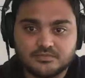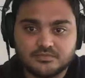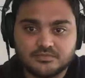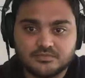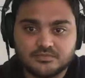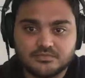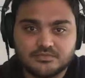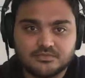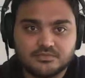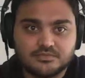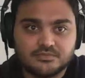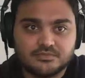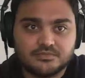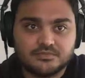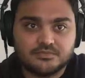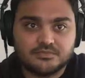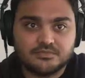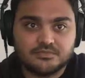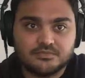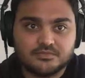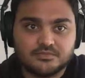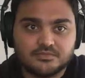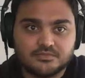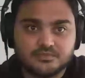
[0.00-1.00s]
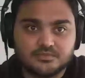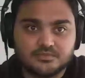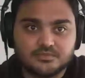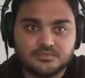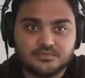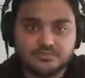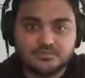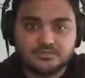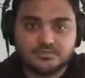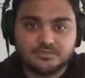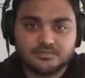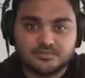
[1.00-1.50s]

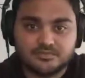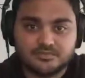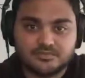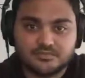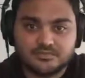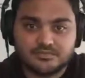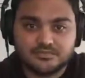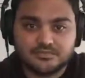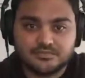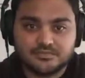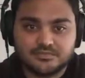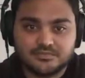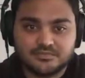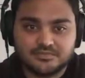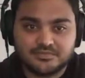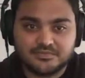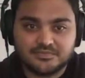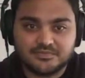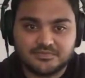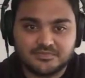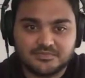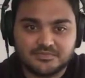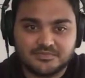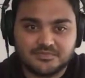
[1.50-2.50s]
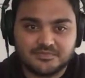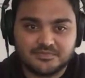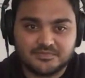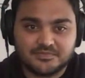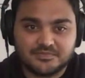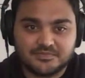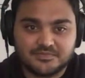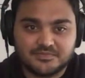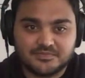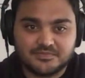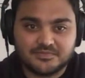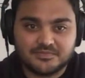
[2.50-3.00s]

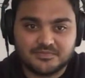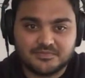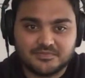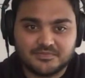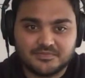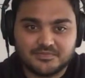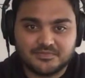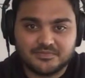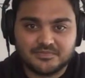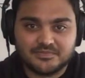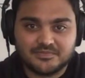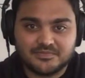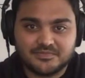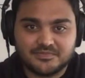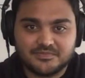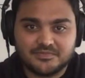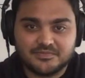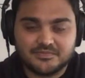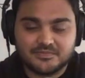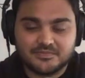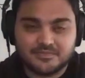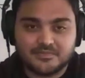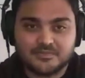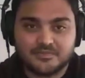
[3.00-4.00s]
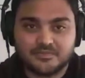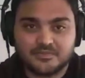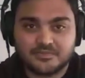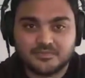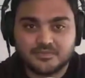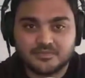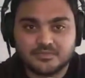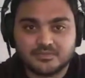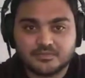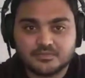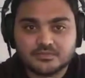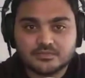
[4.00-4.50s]

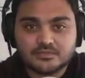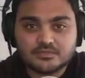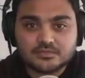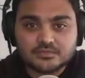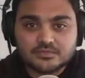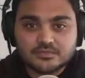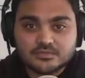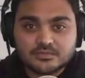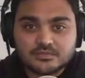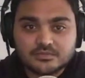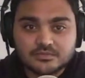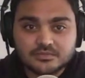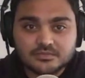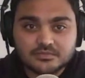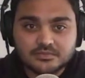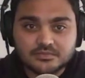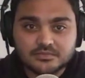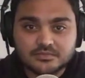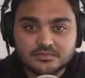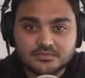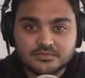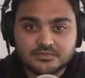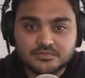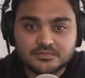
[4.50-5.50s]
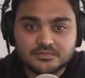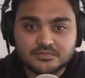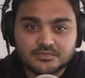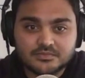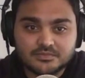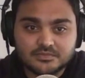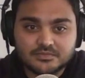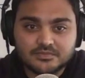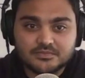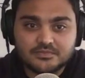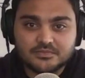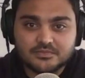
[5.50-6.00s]

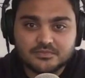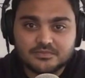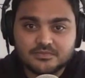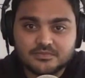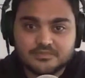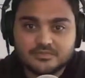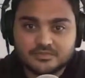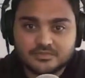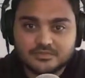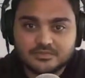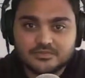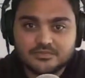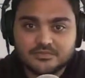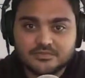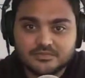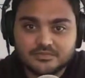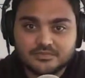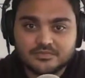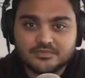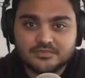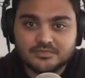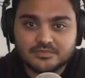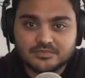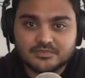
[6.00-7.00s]
[no speech]